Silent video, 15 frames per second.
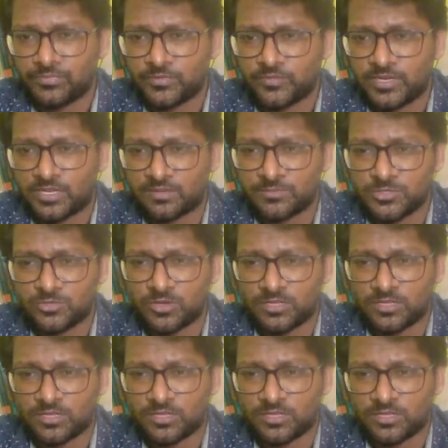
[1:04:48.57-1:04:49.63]
When it comes to
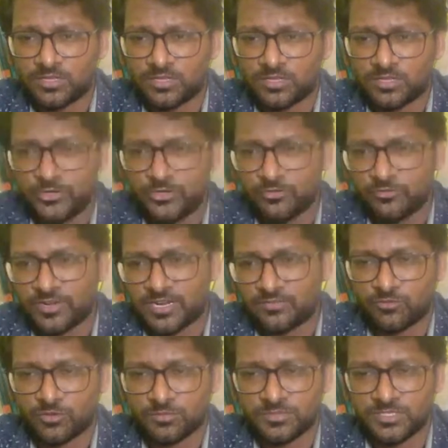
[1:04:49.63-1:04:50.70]
other
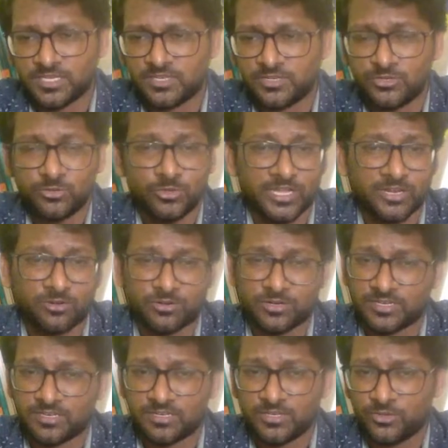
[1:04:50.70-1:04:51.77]
video platforms, there you
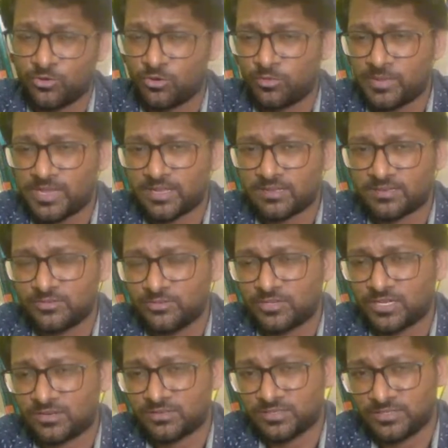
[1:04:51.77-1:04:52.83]
cannot really go back,
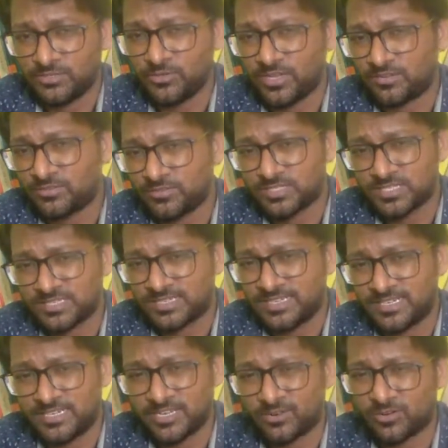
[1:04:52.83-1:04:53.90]
and you have to
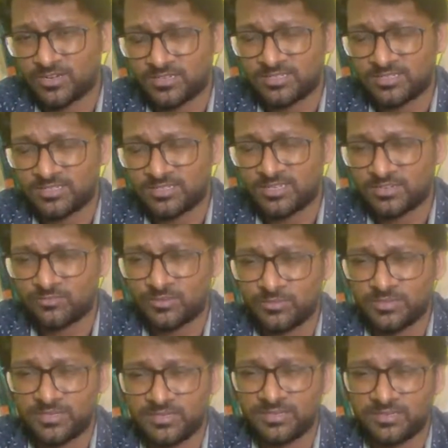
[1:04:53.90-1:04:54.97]
screen record, and that would be
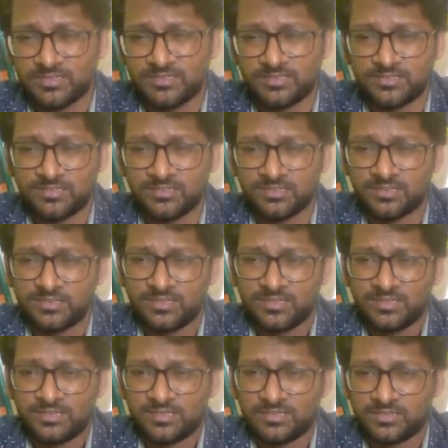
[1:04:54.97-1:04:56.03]
really
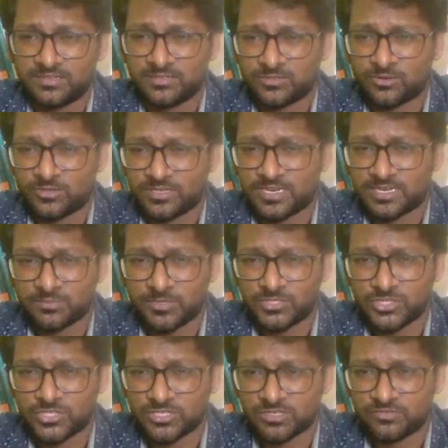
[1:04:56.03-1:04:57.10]
not that
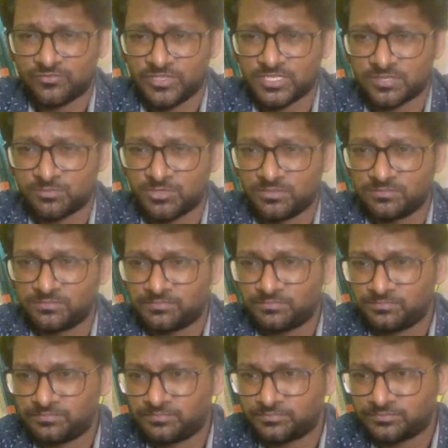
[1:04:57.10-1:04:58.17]
much feasible.
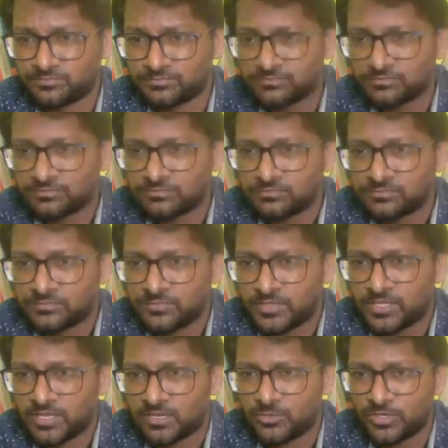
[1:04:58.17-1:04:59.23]

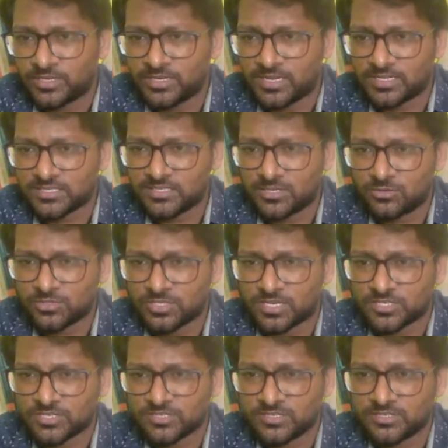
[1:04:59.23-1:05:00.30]
Yeah, you can ask doubts,
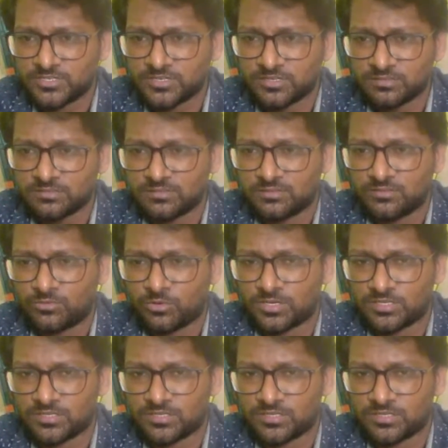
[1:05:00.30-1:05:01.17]
ask Krishna. What